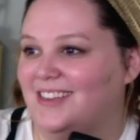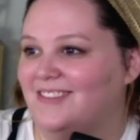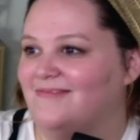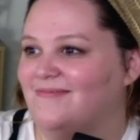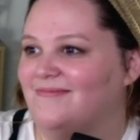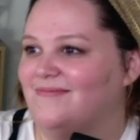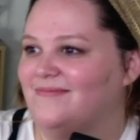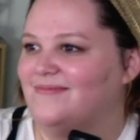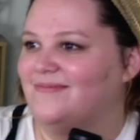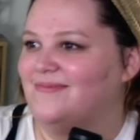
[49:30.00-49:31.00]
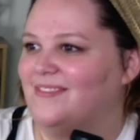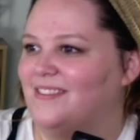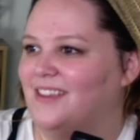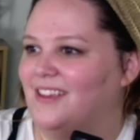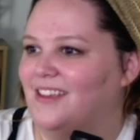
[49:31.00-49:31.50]

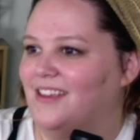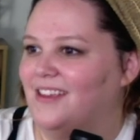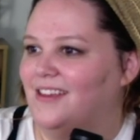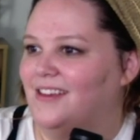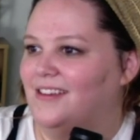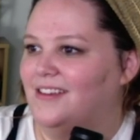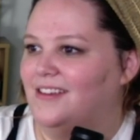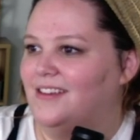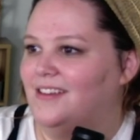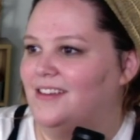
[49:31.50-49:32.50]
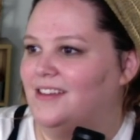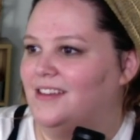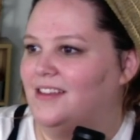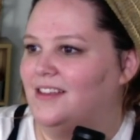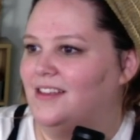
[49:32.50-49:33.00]

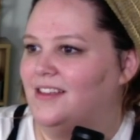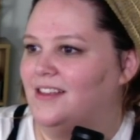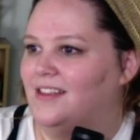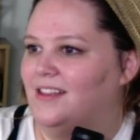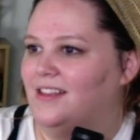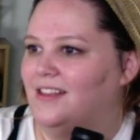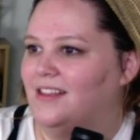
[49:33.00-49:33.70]
The person shown says nothing.